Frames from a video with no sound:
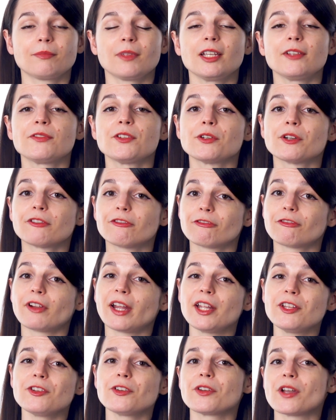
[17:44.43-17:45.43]
If you're
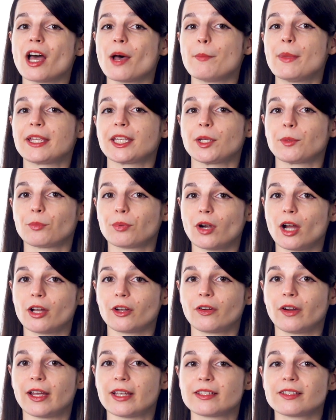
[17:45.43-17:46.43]
afraid you're not making
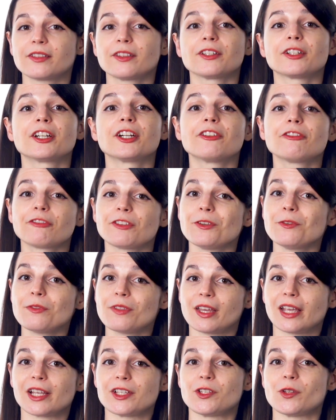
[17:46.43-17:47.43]
progress, there are a few
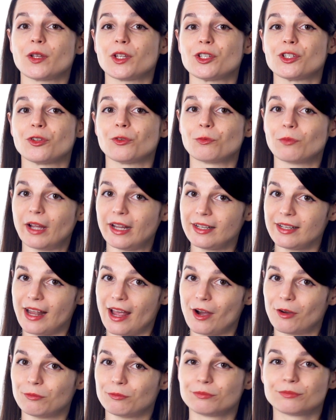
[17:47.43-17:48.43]
things you can do right
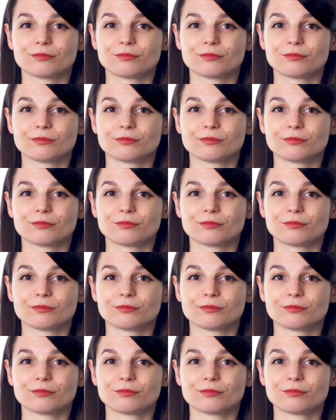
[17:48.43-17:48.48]
now.